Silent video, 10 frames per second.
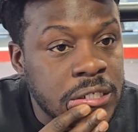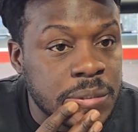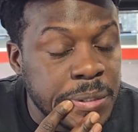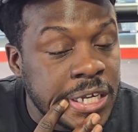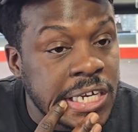
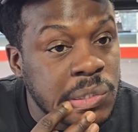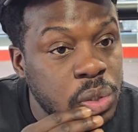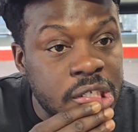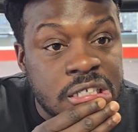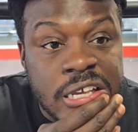just because
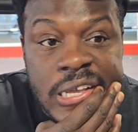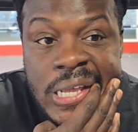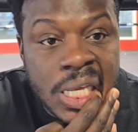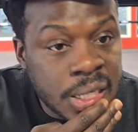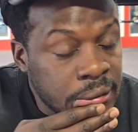we seen
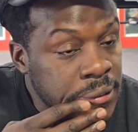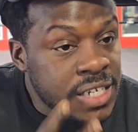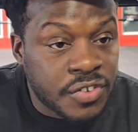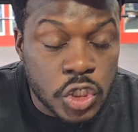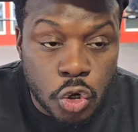
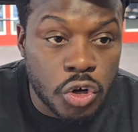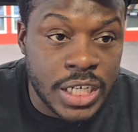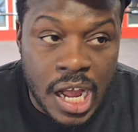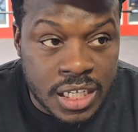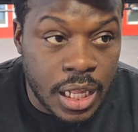
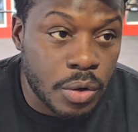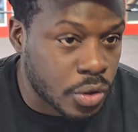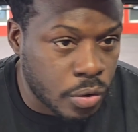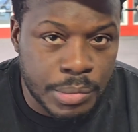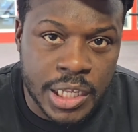Fundora knocked
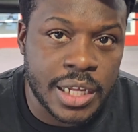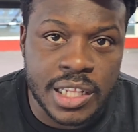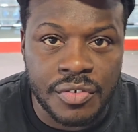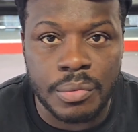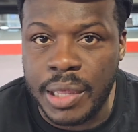out, don't mean
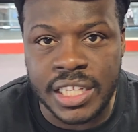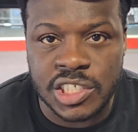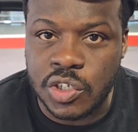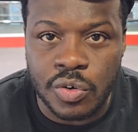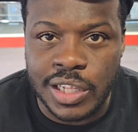another man
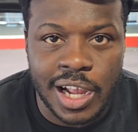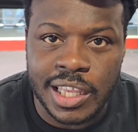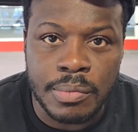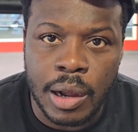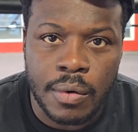just gonna
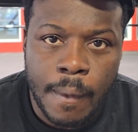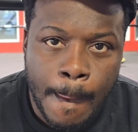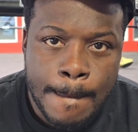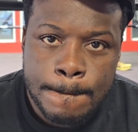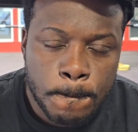knock him out.
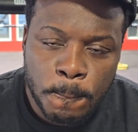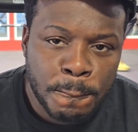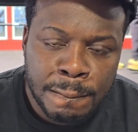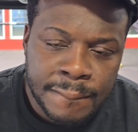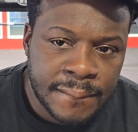
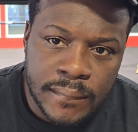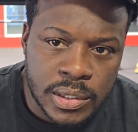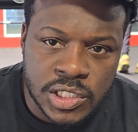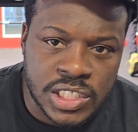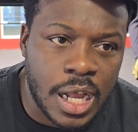
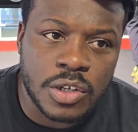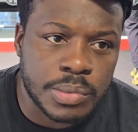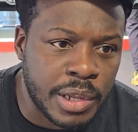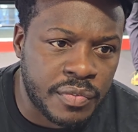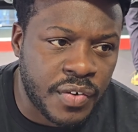
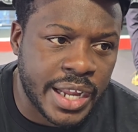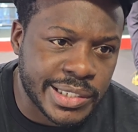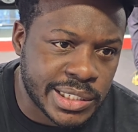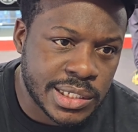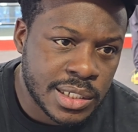Styles make
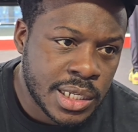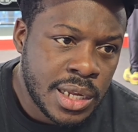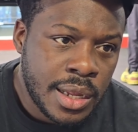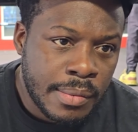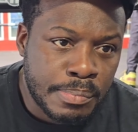fights.
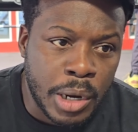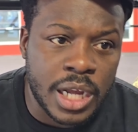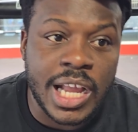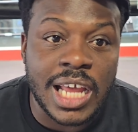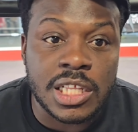
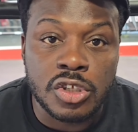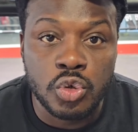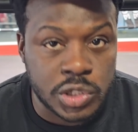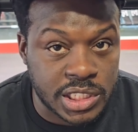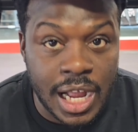Bud got a
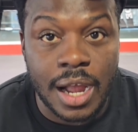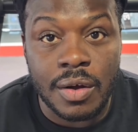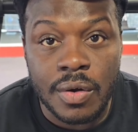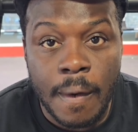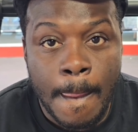loose style.